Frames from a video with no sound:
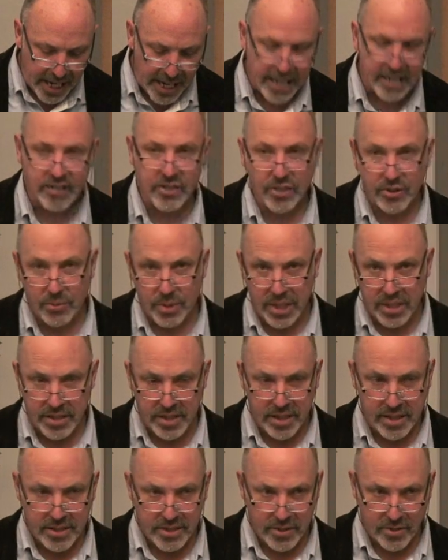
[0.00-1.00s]
that too
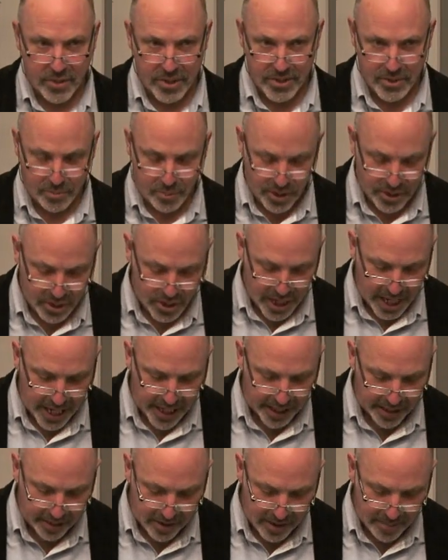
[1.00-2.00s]
easy, so he switched to
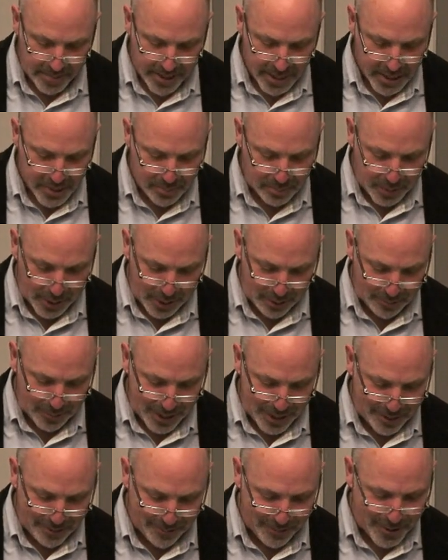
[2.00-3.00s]
economics
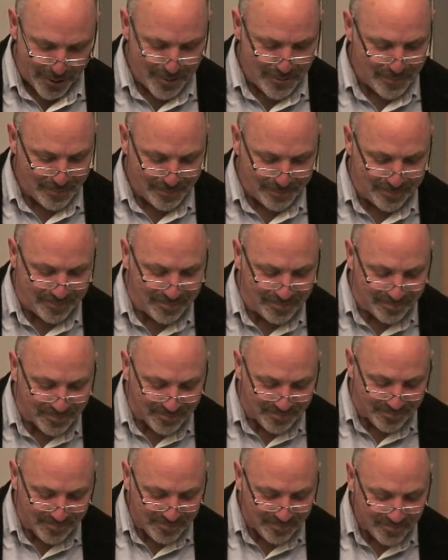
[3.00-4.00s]
partway through.
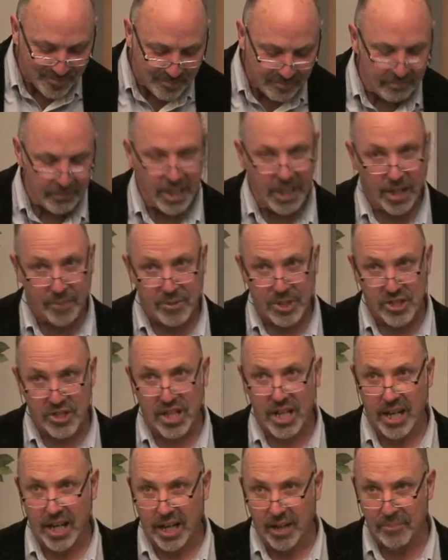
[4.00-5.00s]
I'm
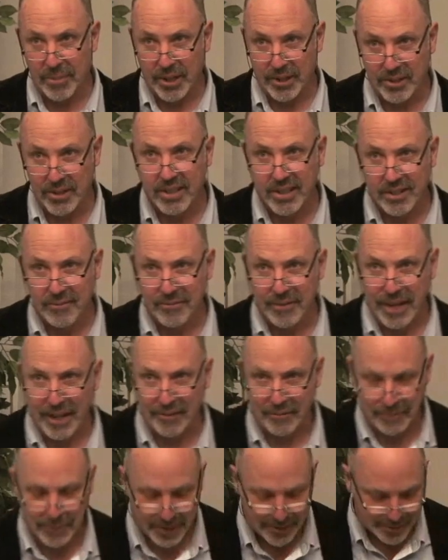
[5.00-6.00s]
just kidding about he
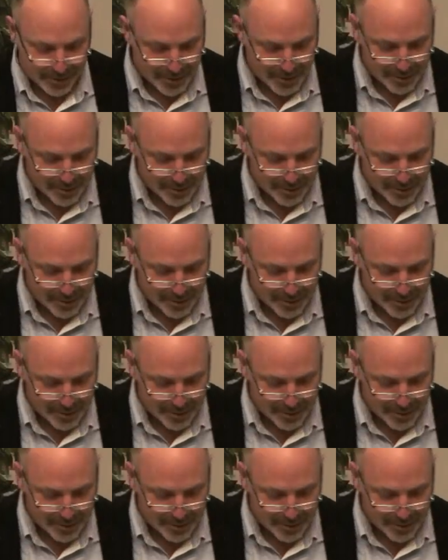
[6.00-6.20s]
found, found